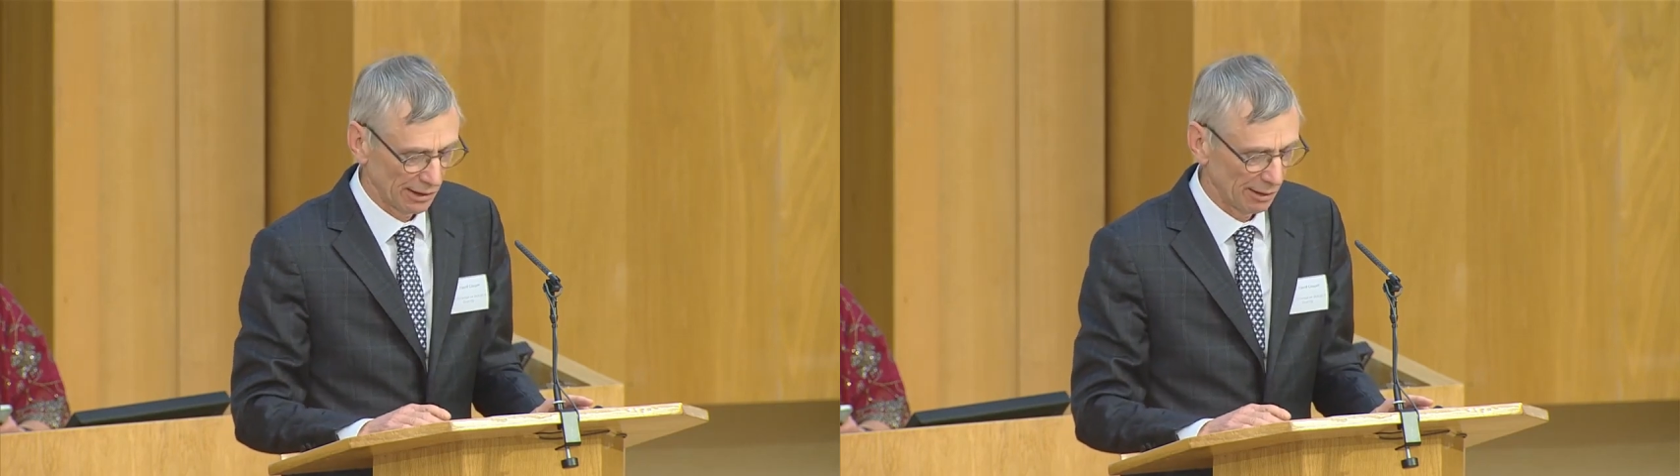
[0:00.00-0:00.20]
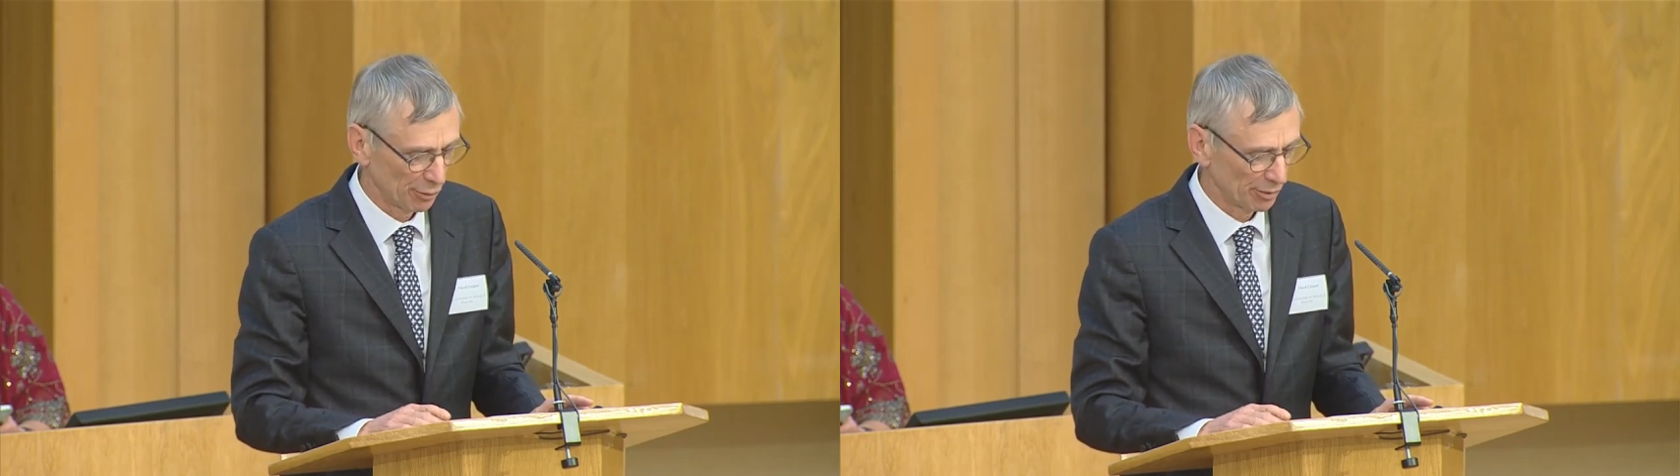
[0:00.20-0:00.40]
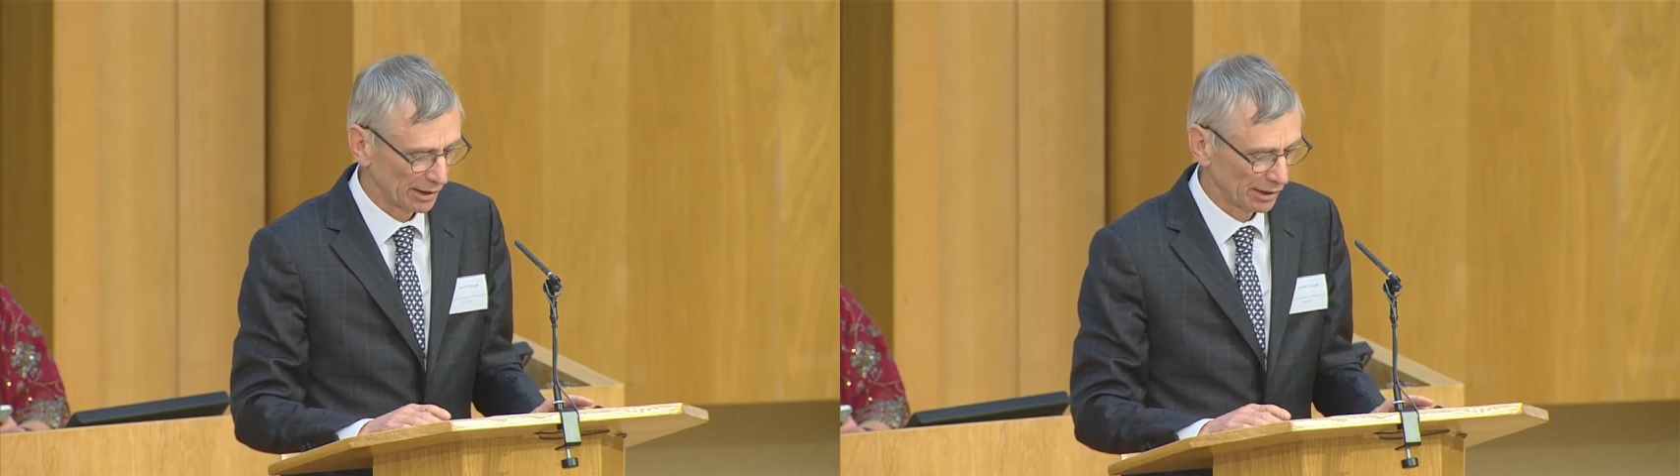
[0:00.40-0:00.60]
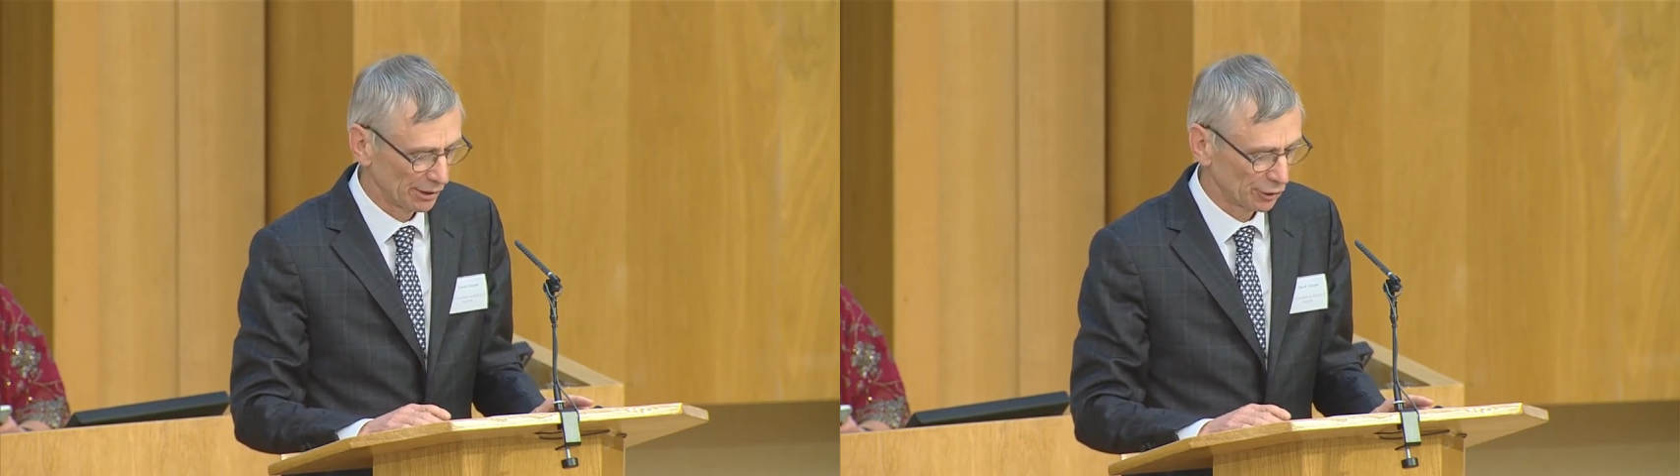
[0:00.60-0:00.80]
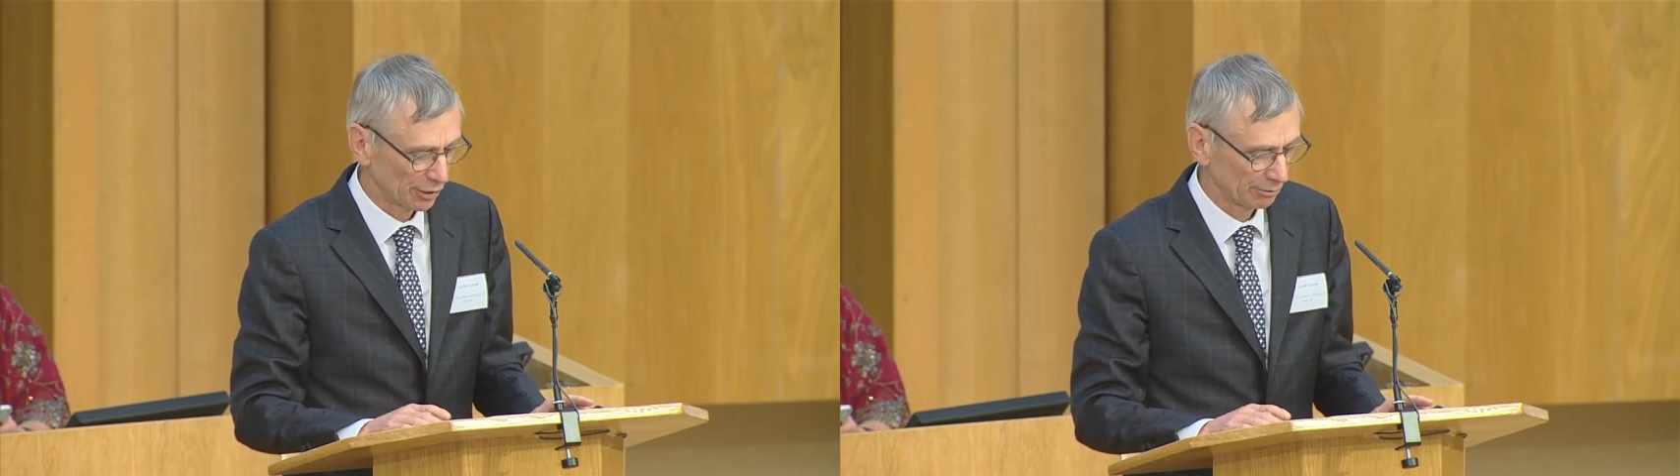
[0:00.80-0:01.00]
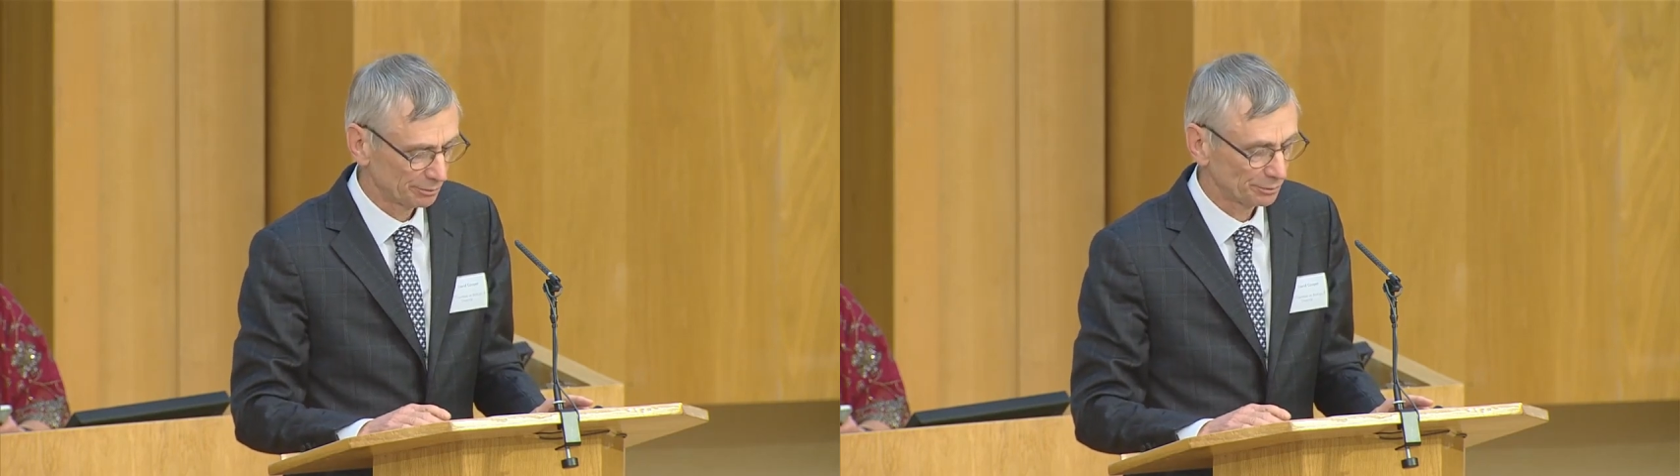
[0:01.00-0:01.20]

implementation.